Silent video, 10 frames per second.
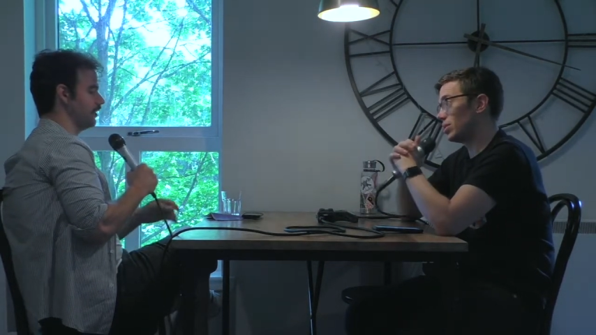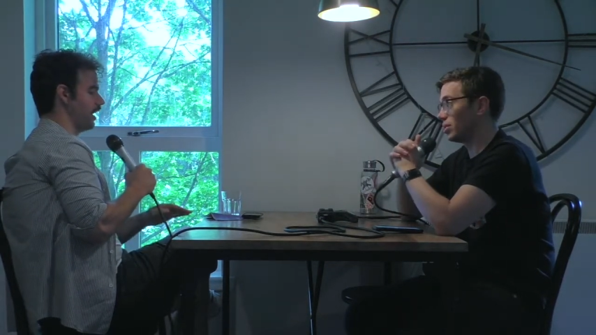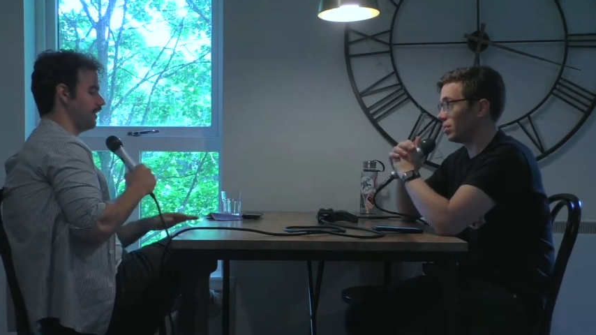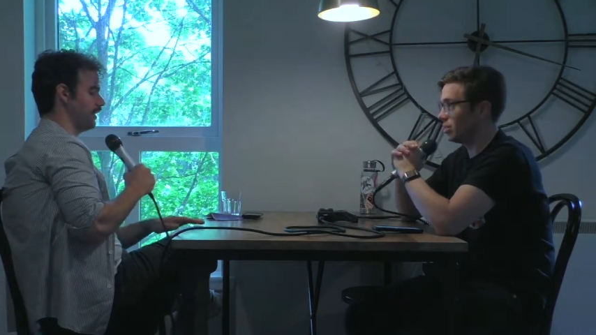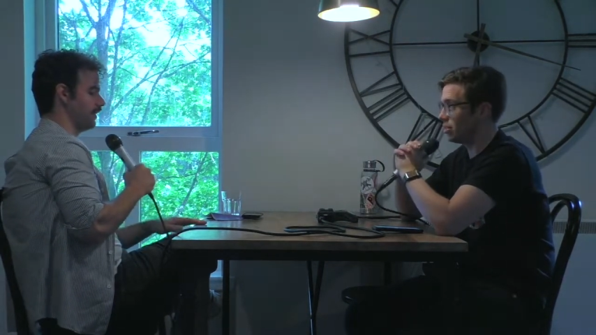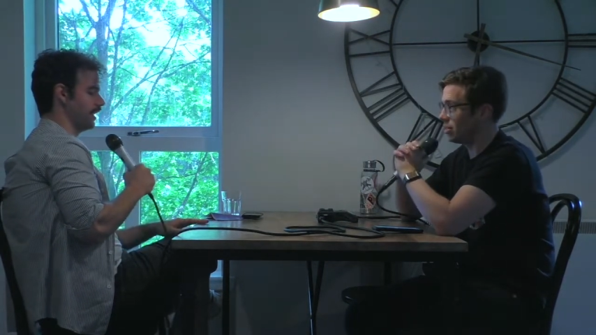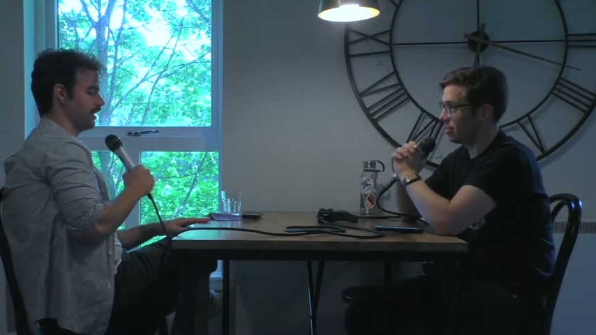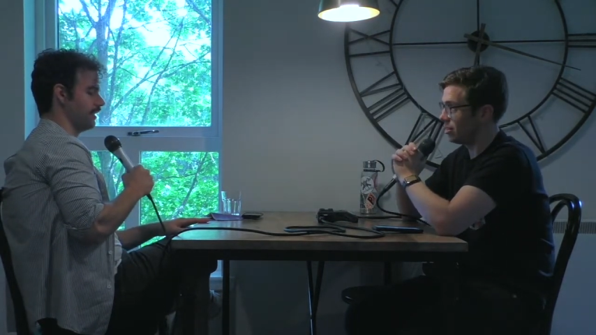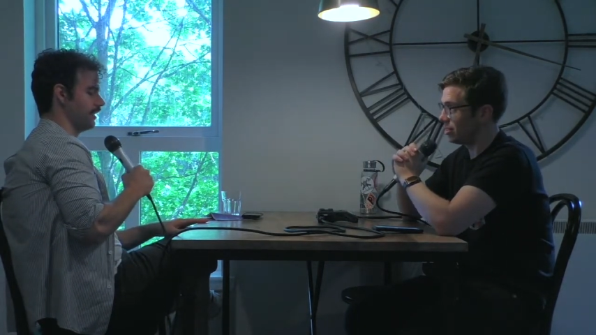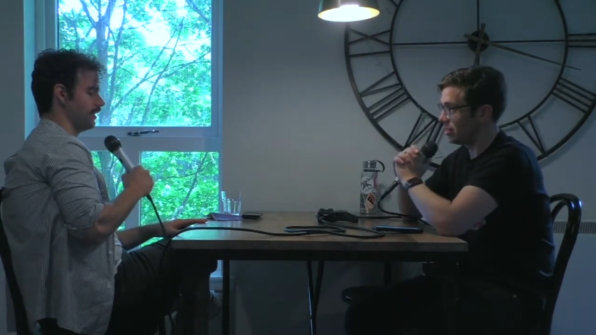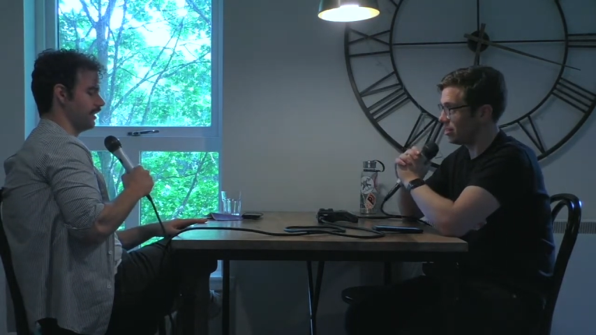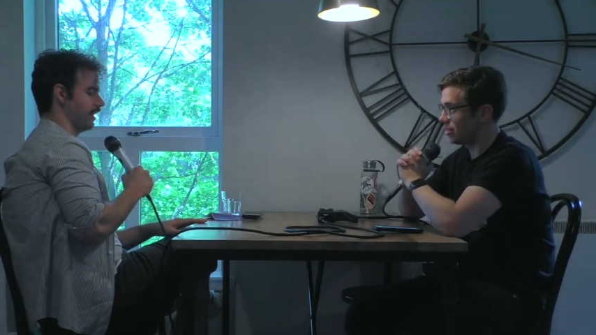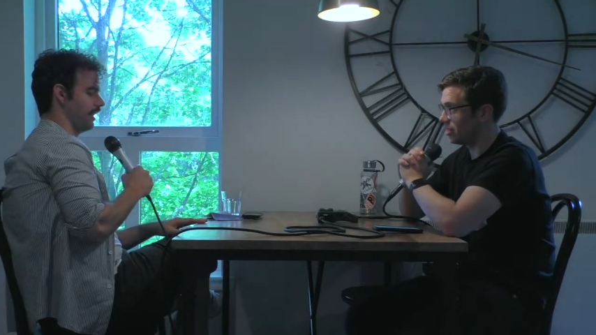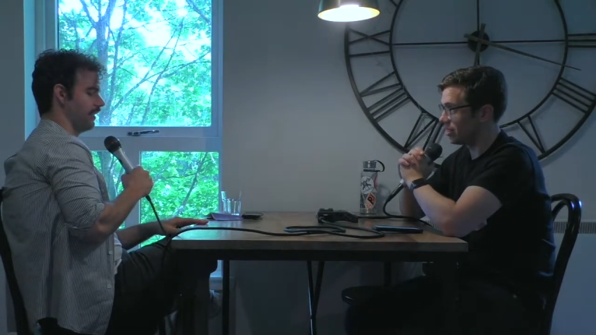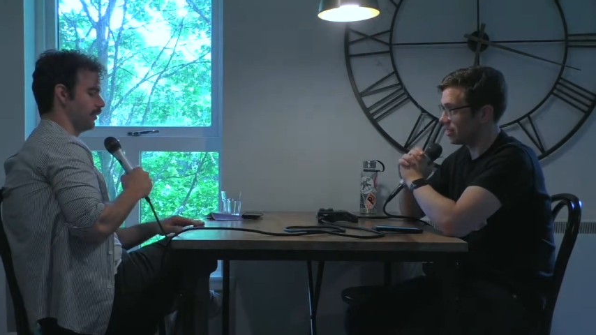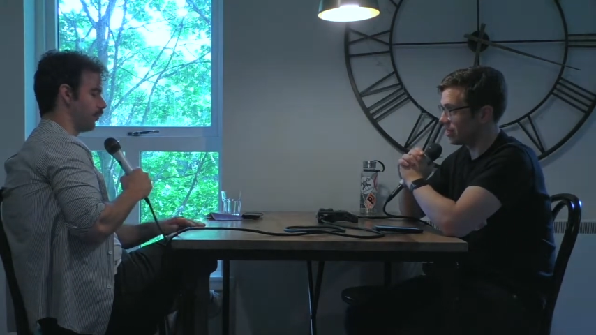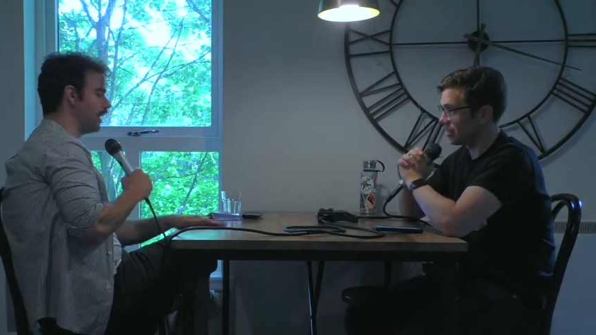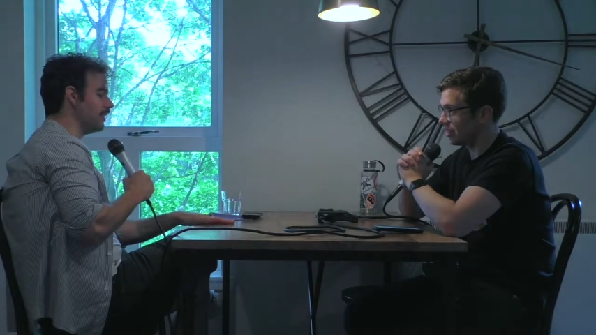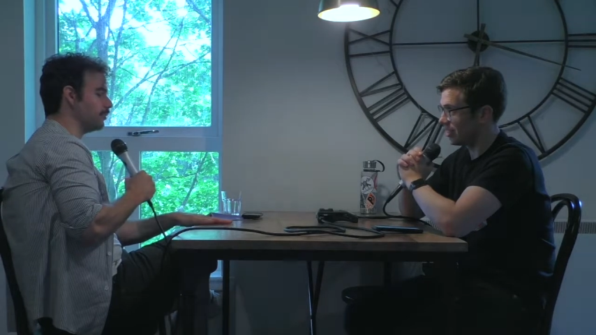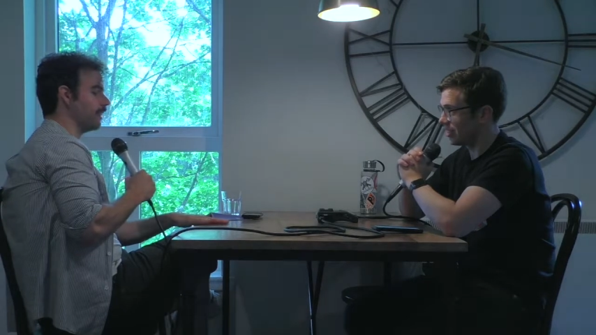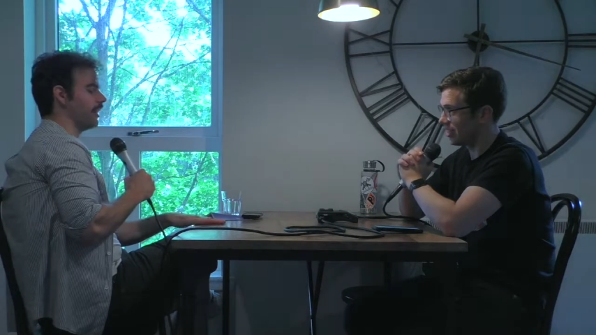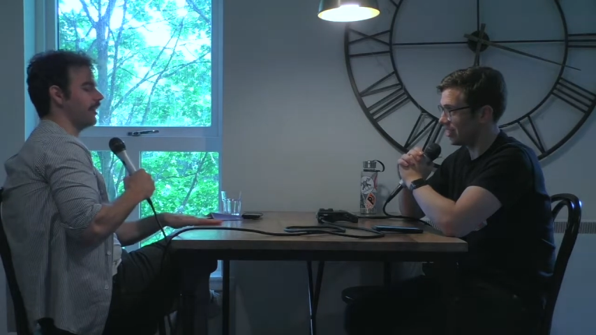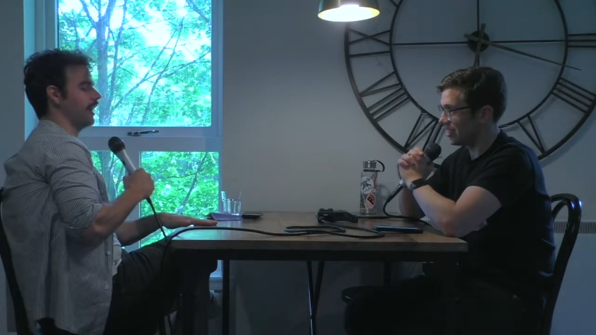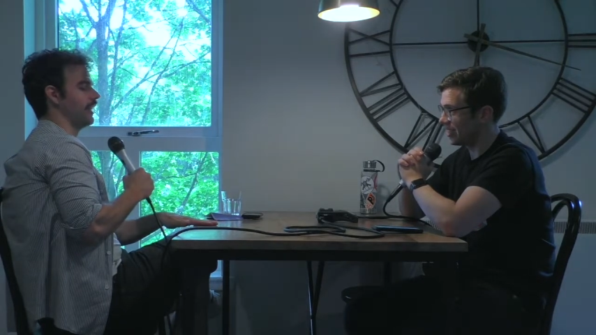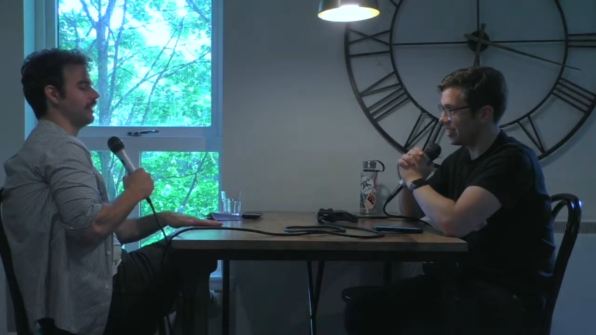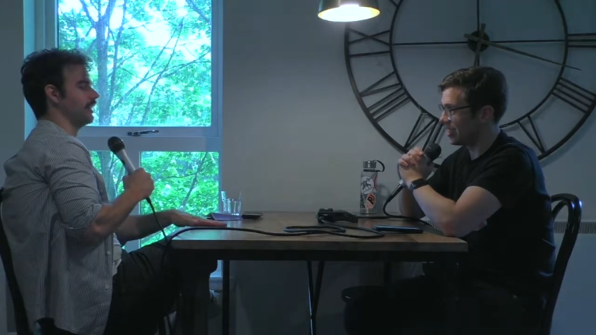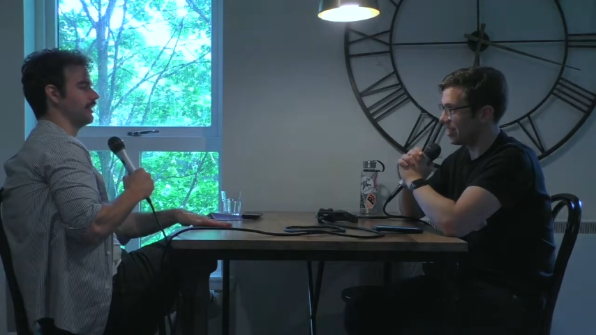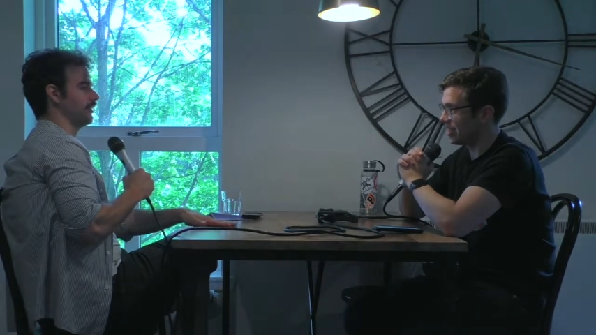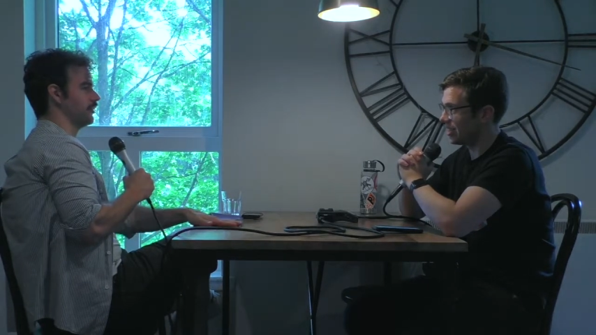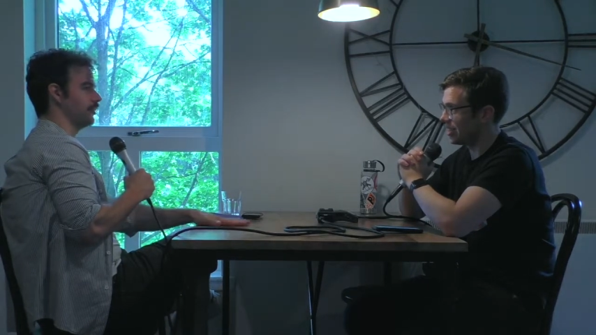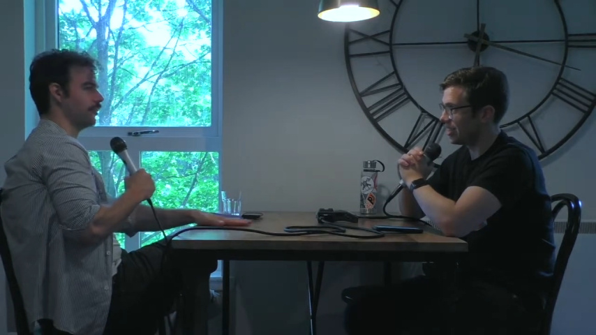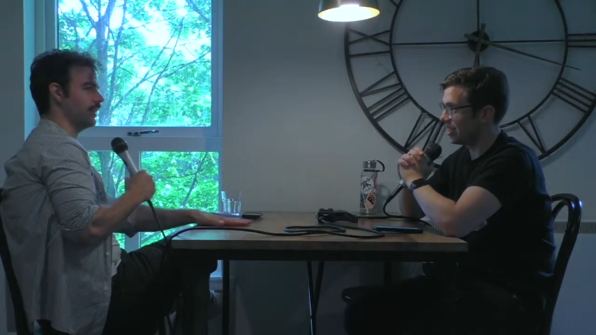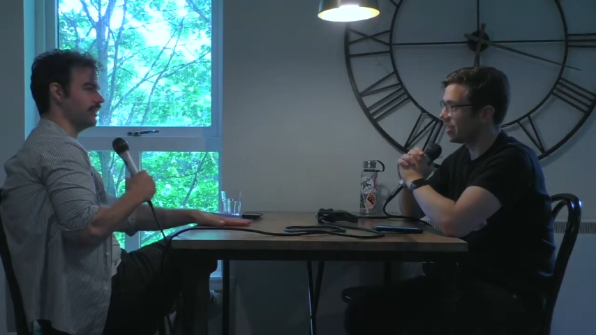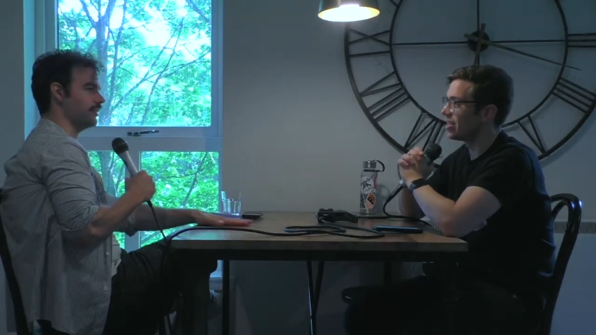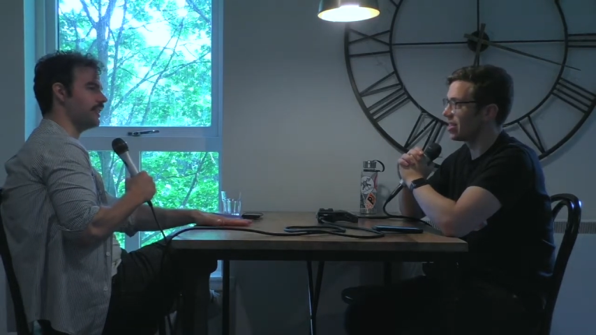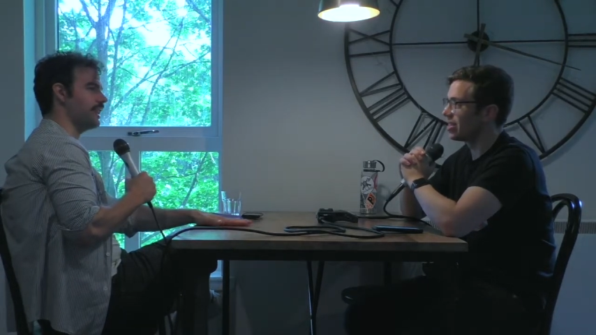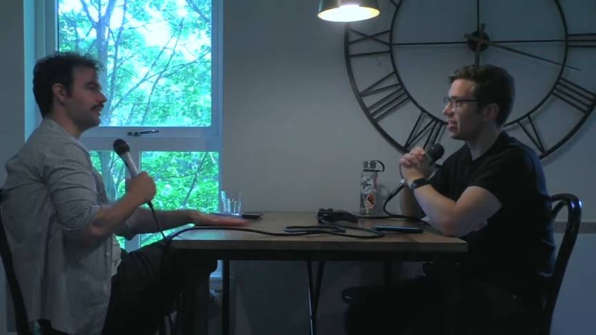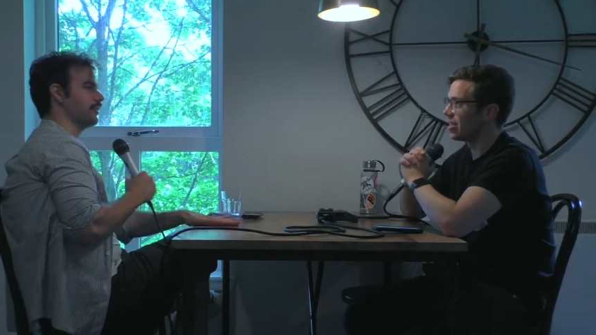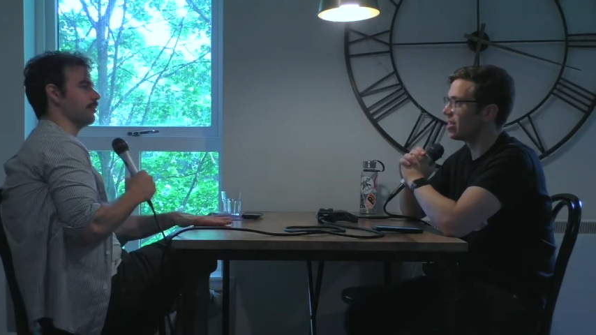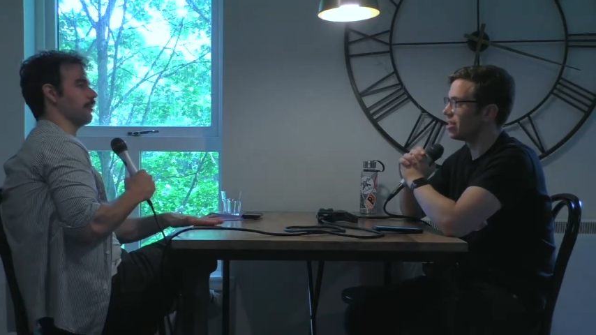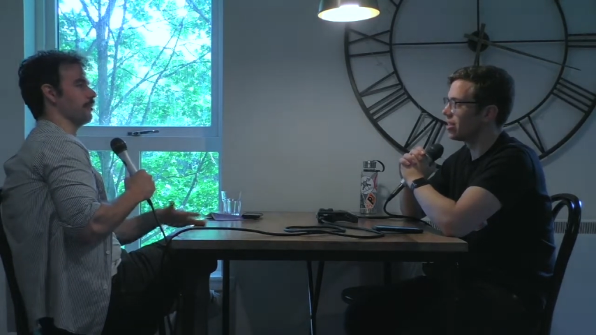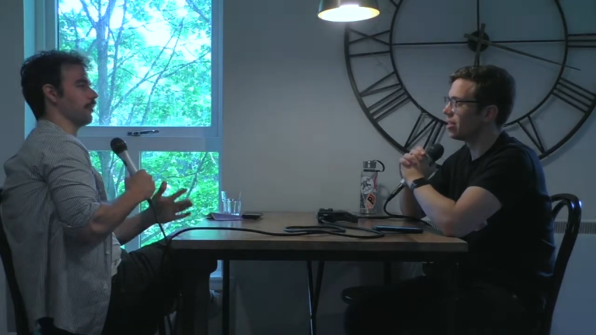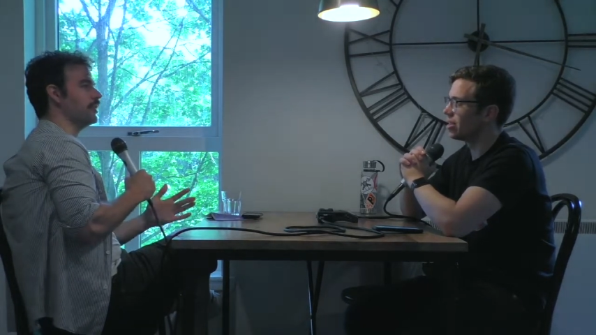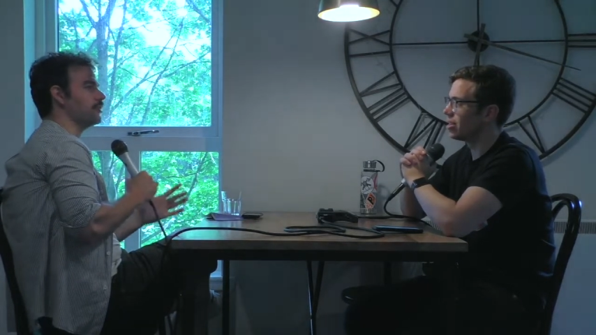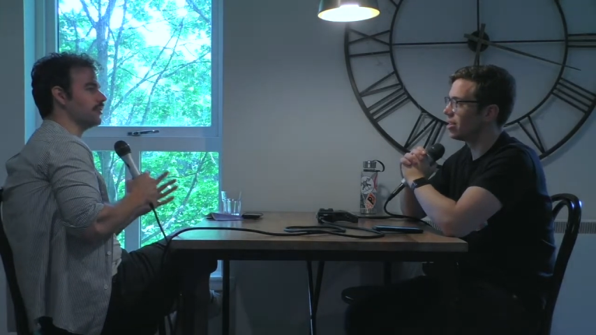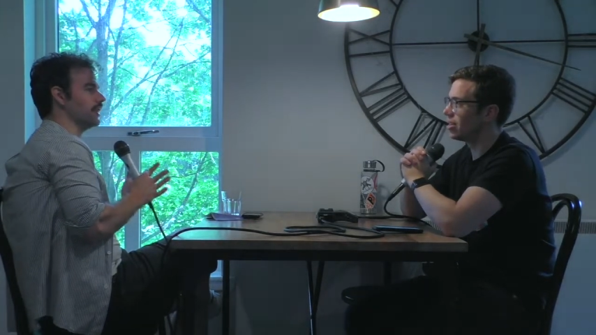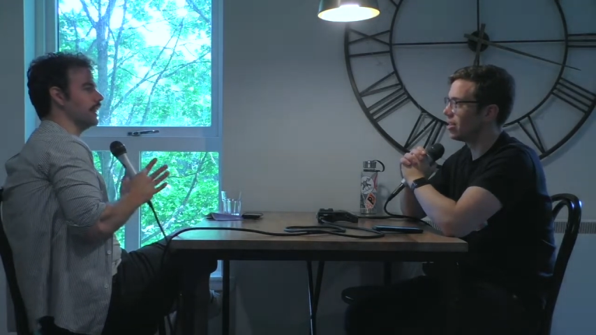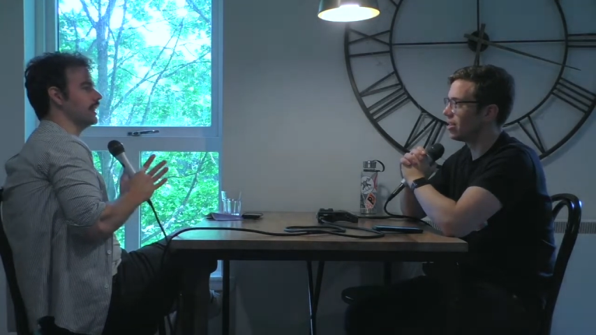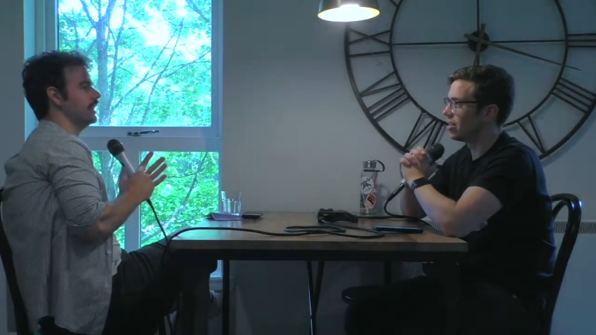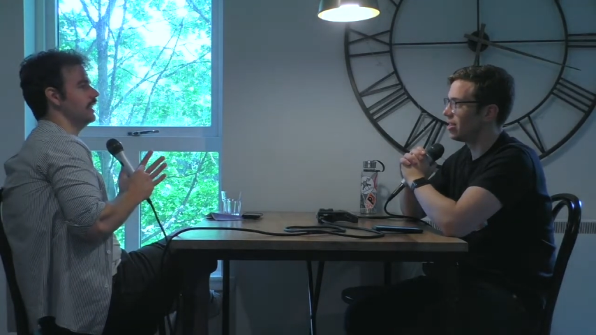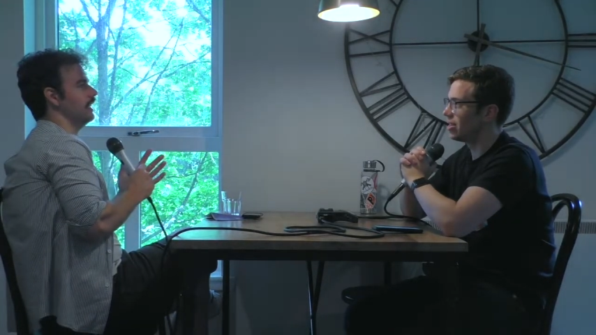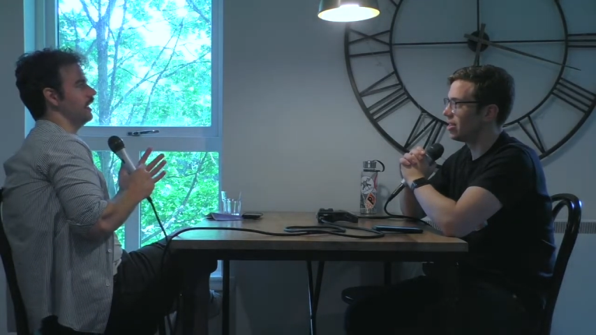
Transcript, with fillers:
Speaker 1: it's. I think. I think. I think the writing's better. I think the story and stakes is, was more interesting.